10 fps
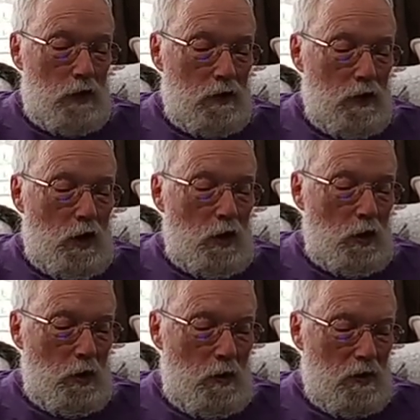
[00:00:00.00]
this,
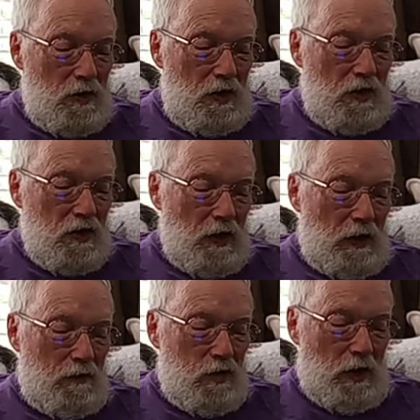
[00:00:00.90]
who does this
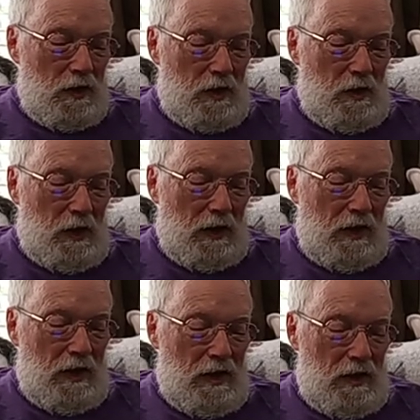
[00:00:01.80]
son of Jesse think
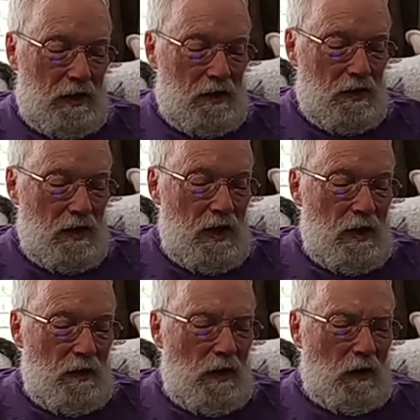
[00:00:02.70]
he is?
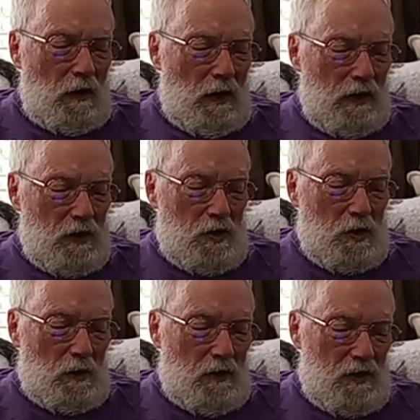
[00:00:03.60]
There are lots of
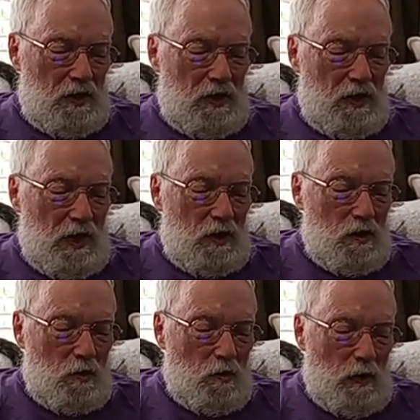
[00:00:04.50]
servants these
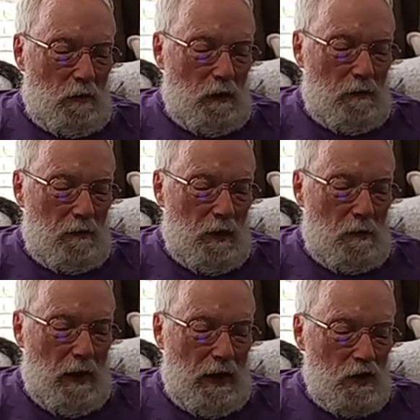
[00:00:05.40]
days who run away from
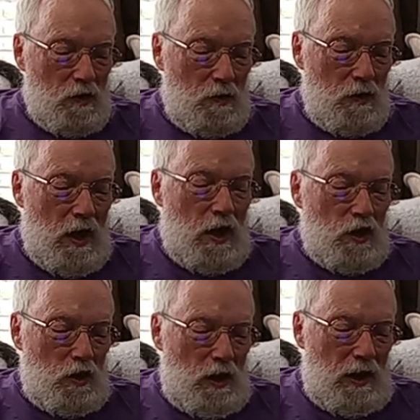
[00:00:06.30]
their masters.
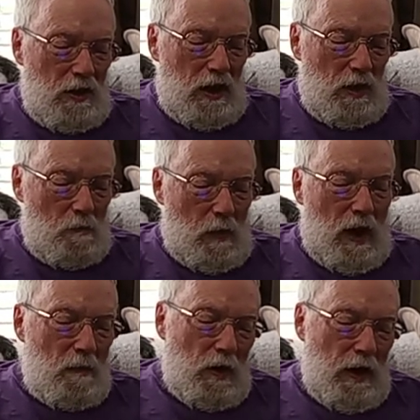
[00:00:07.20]
Should I take
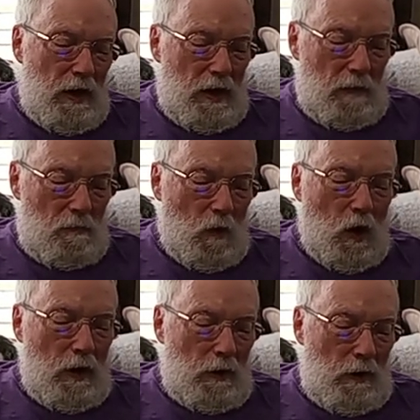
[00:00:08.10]
my bread and
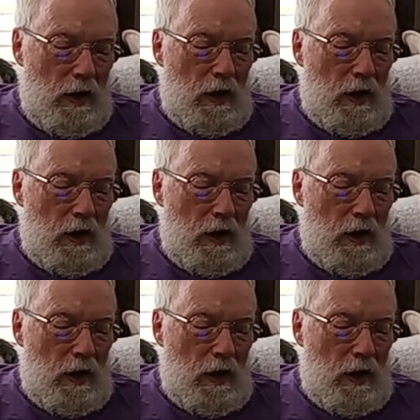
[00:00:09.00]
water